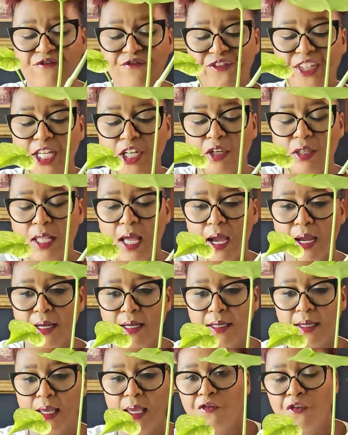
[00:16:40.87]
feel
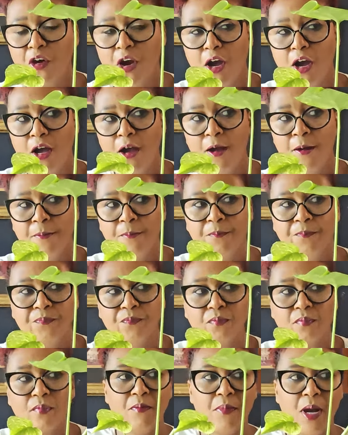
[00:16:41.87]
like from
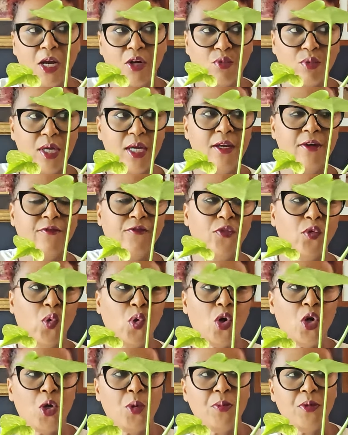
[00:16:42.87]
my green
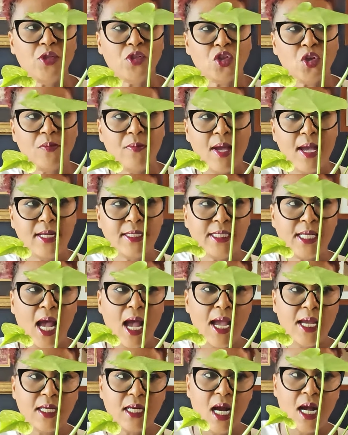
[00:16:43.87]
form to my
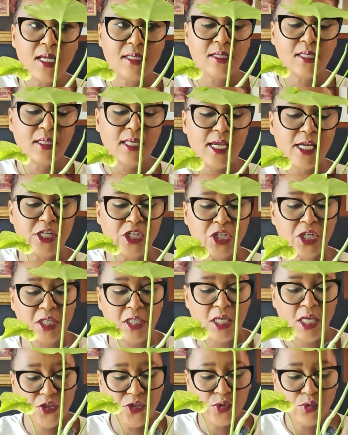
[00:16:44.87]
Tide
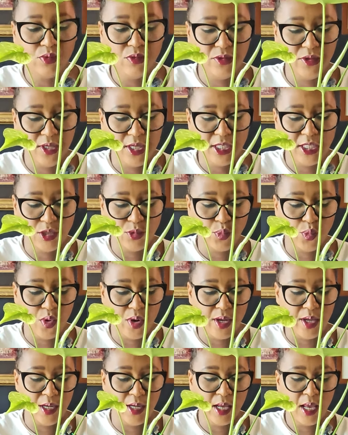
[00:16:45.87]
constellation to this
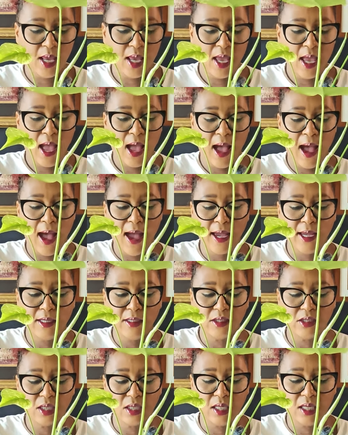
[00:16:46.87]
one,
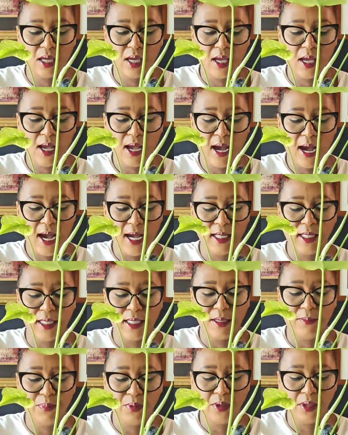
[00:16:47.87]
I
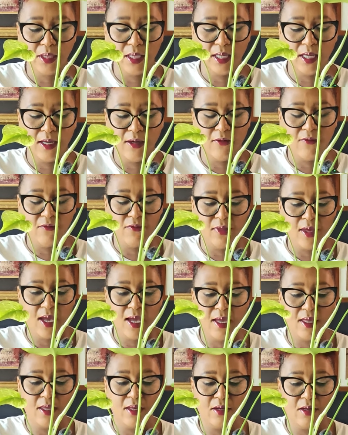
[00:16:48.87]
highly believe
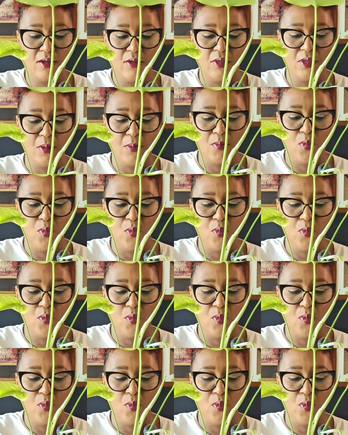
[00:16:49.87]
that the